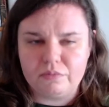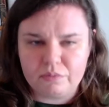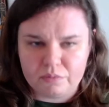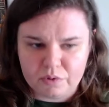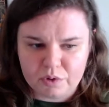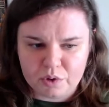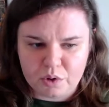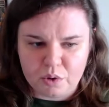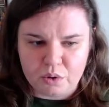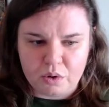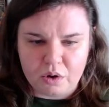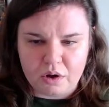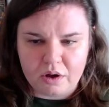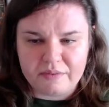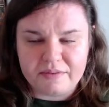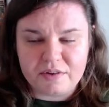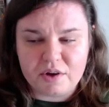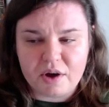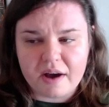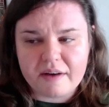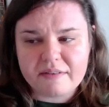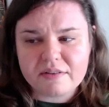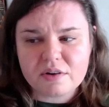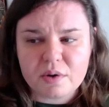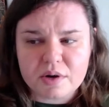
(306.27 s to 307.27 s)
Cool. If you
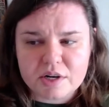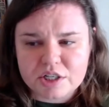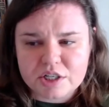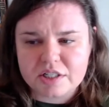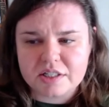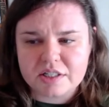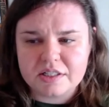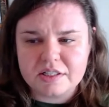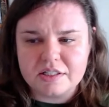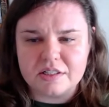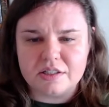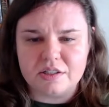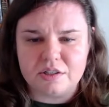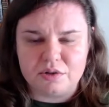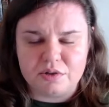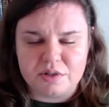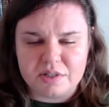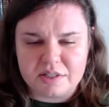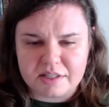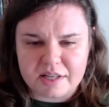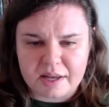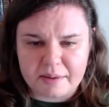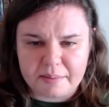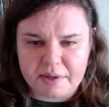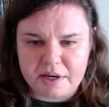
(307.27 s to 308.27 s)
have questions, you
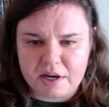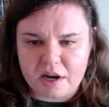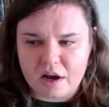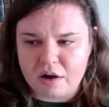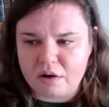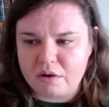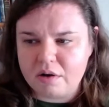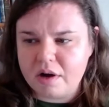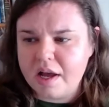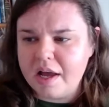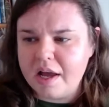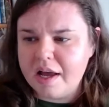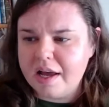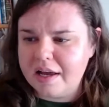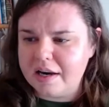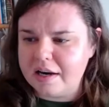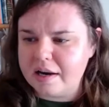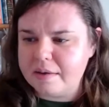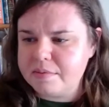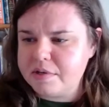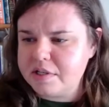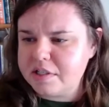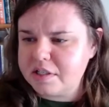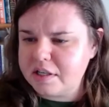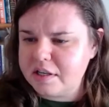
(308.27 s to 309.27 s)
just let me know. And
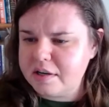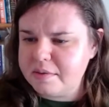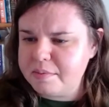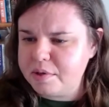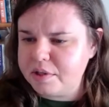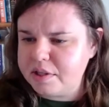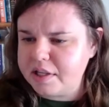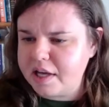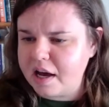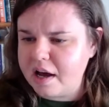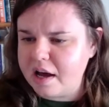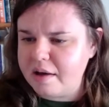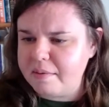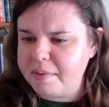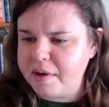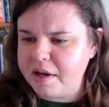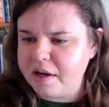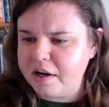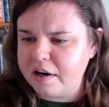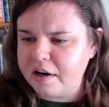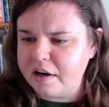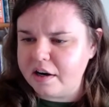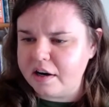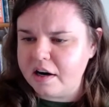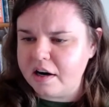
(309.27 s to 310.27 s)
I'm just going to put that up
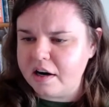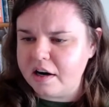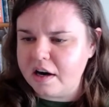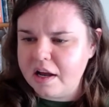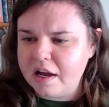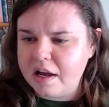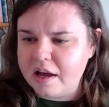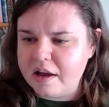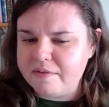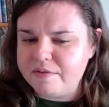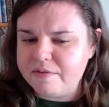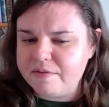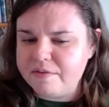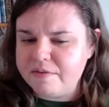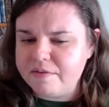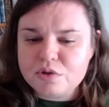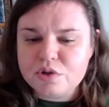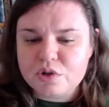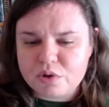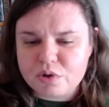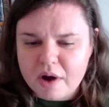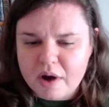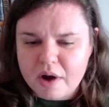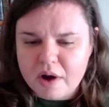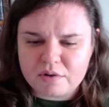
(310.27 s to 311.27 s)
here. If you
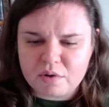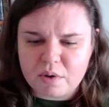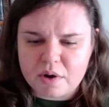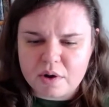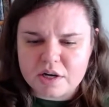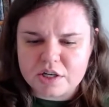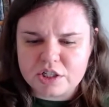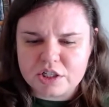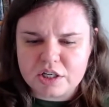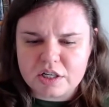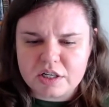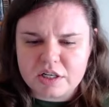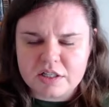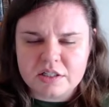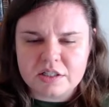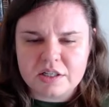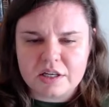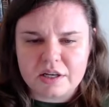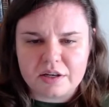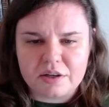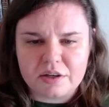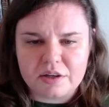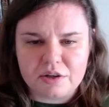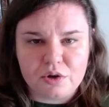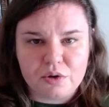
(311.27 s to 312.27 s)
do have questions,
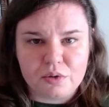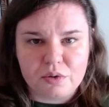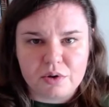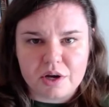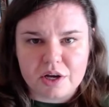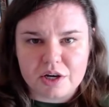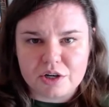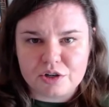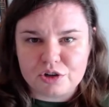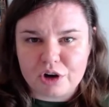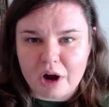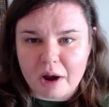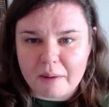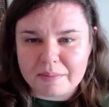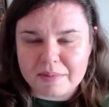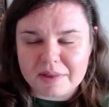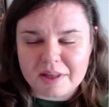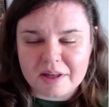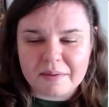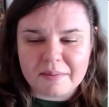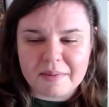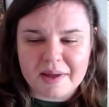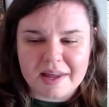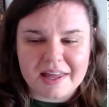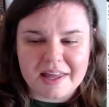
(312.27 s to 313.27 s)
you can drop
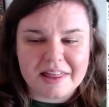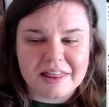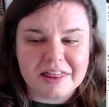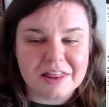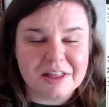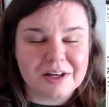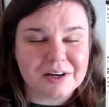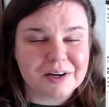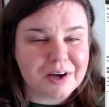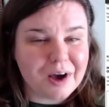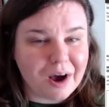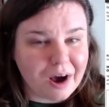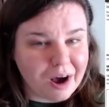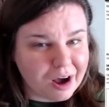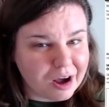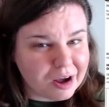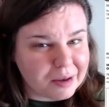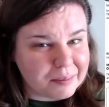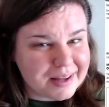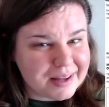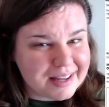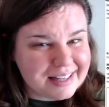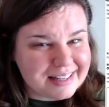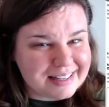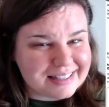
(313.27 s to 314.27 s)
them in the
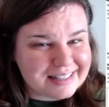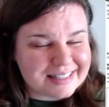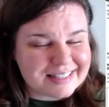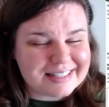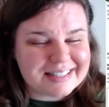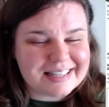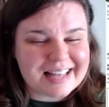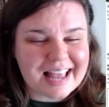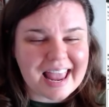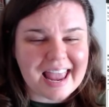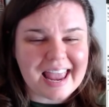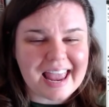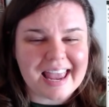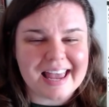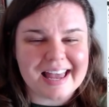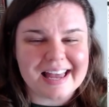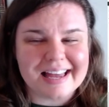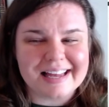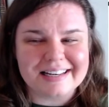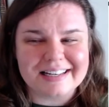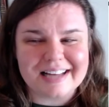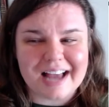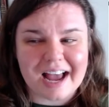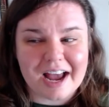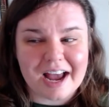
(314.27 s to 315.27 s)
comments
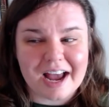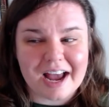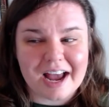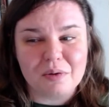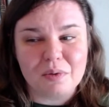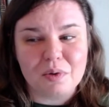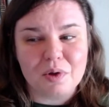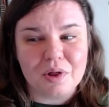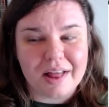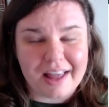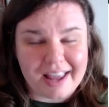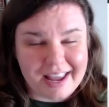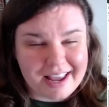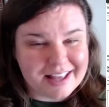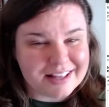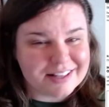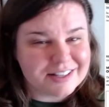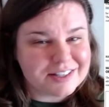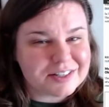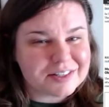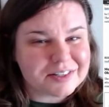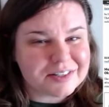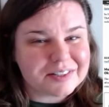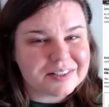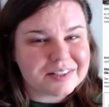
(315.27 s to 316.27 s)
and I will
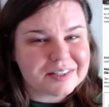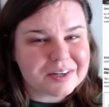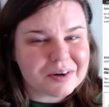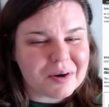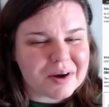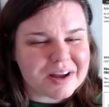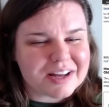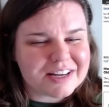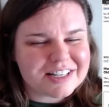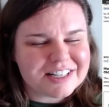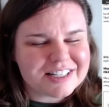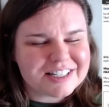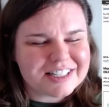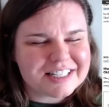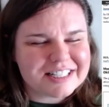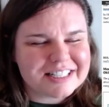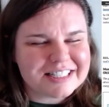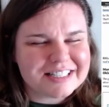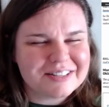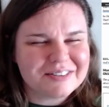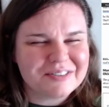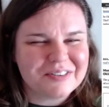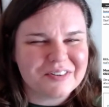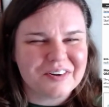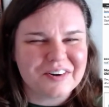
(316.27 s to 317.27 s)
answer the
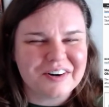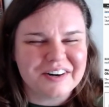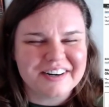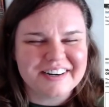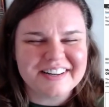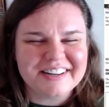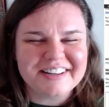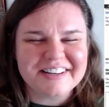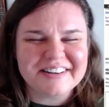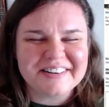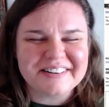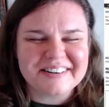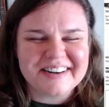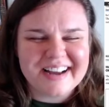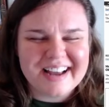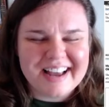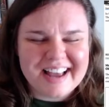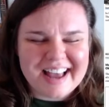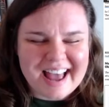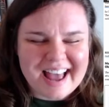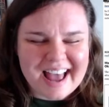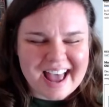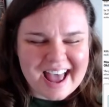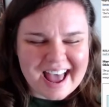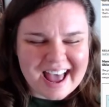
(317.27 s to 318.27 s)
questions for you
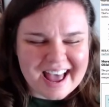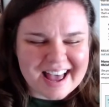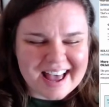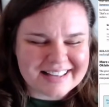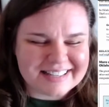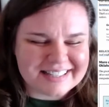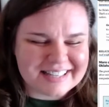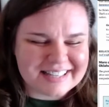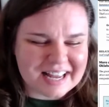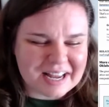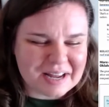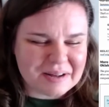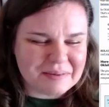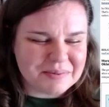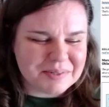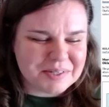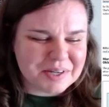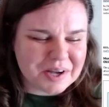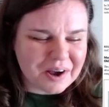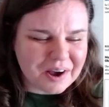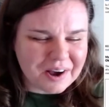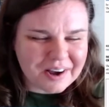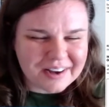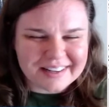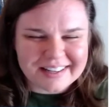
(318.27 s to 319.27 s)
as I'm
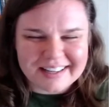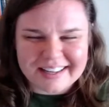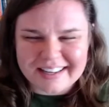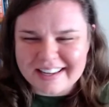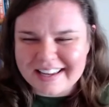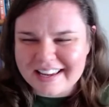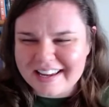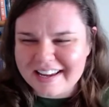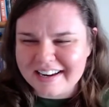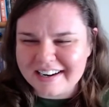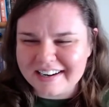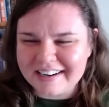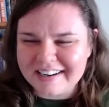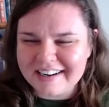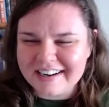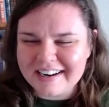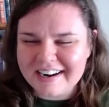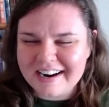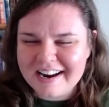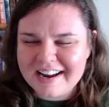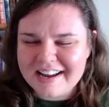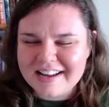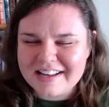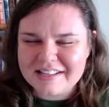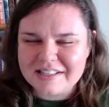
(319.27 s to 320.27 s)
talking here.
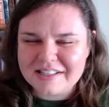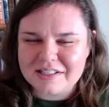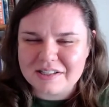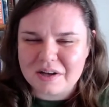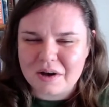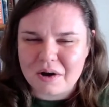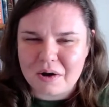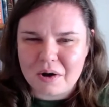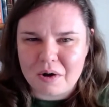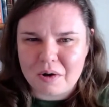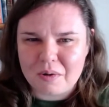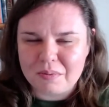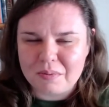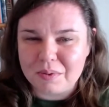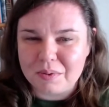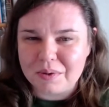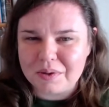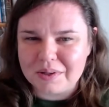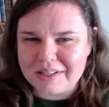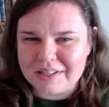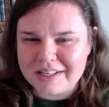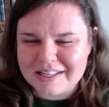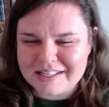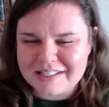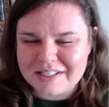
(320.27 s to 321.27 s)
So
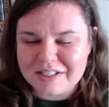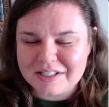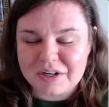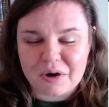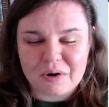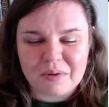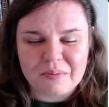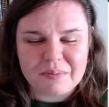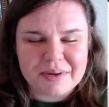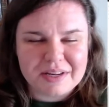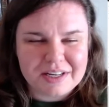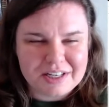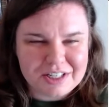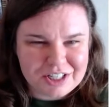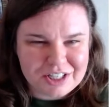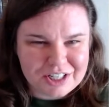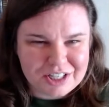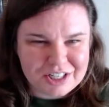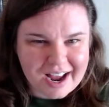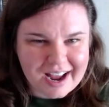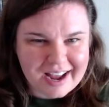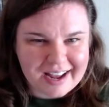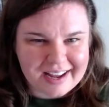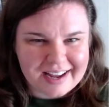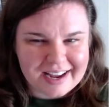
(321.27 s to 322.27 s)
please don't be
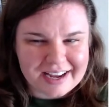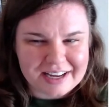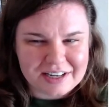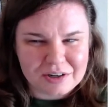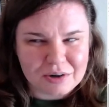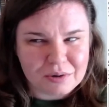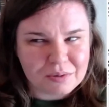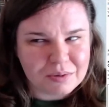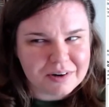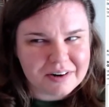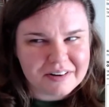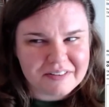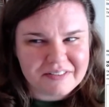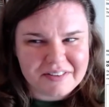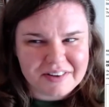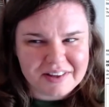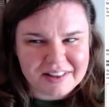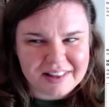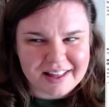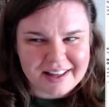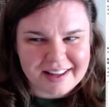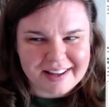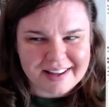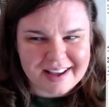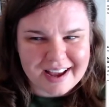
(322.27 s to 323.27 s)
shy. I don't want to feel
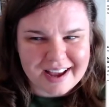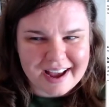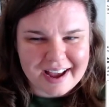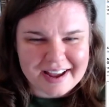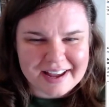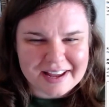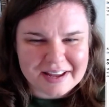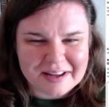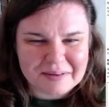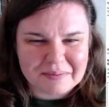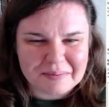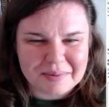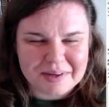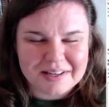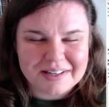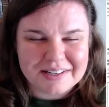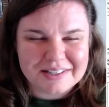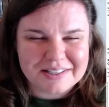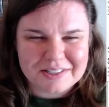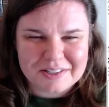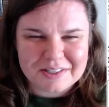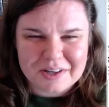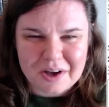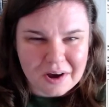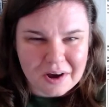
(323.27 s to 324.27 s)
like I am
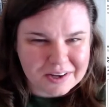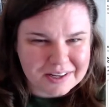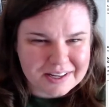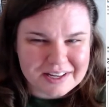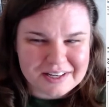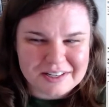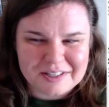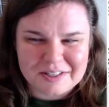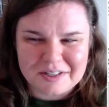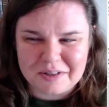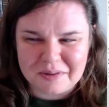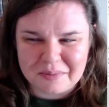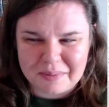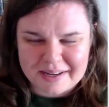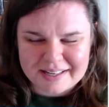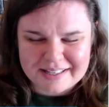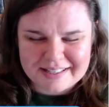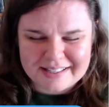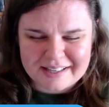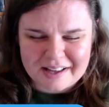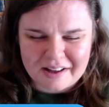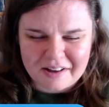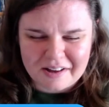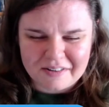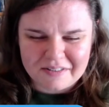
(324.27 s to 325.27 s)
talking to
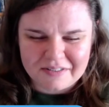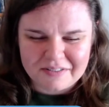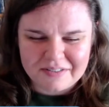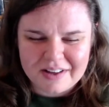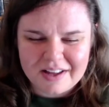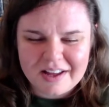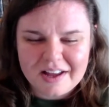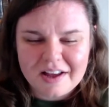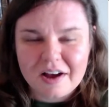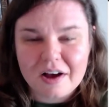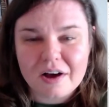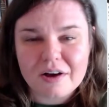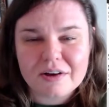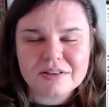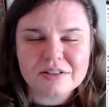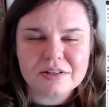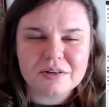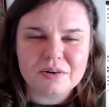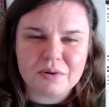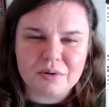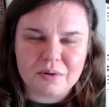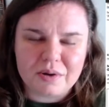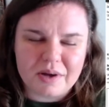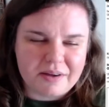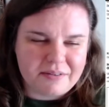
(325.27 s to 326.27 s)
myself.
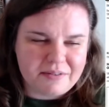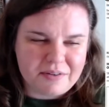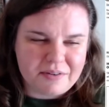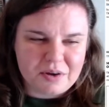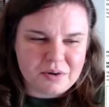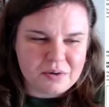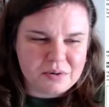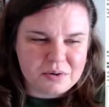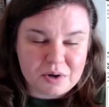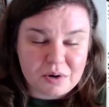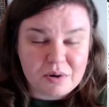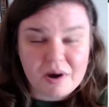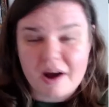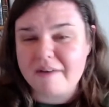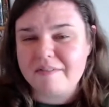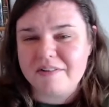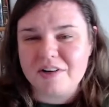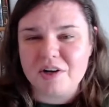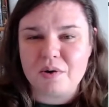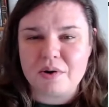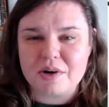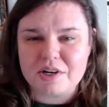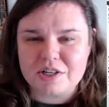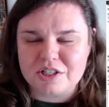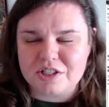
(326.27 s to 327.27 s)
Also, if you don't have any
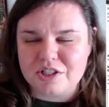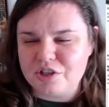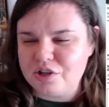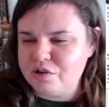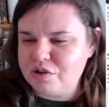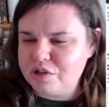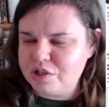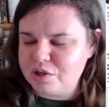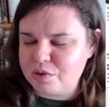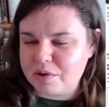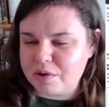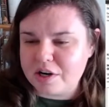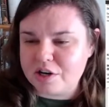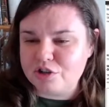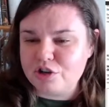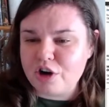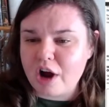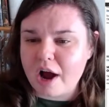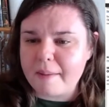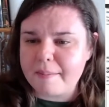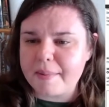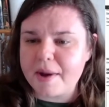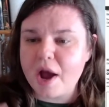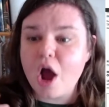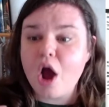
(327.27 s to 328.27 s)
questions, you just want to
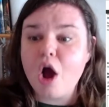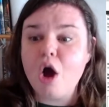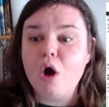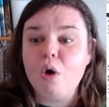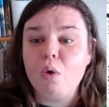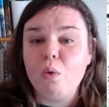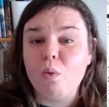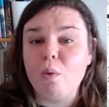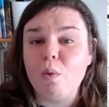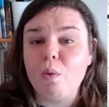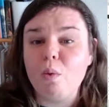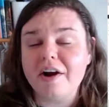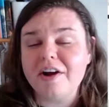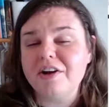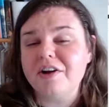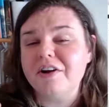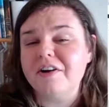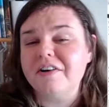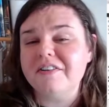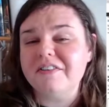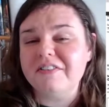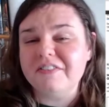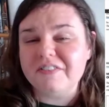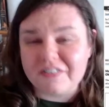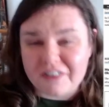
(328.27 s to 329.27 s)
drop where
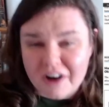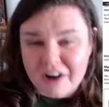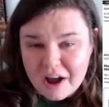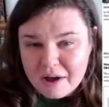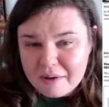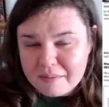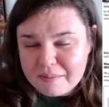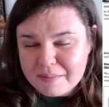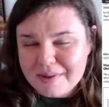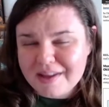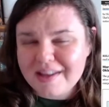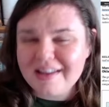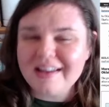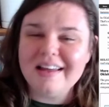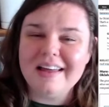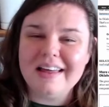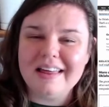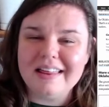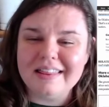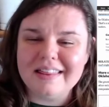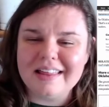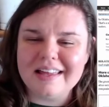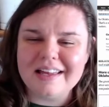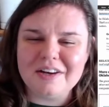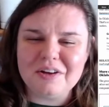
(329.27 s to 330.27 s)
you're from,
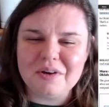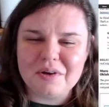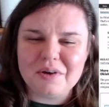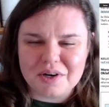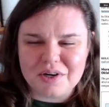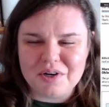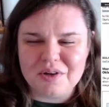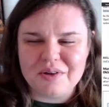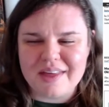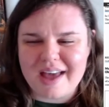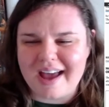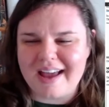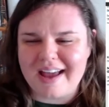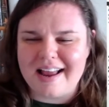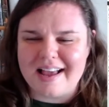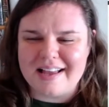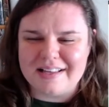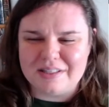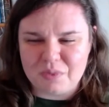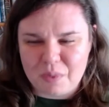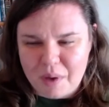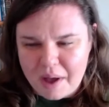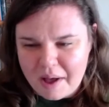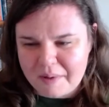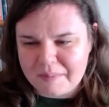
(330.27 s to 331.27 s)
then you can do that
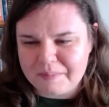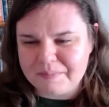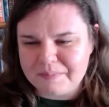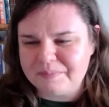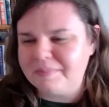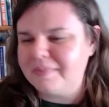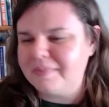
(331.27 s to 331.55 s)
as well.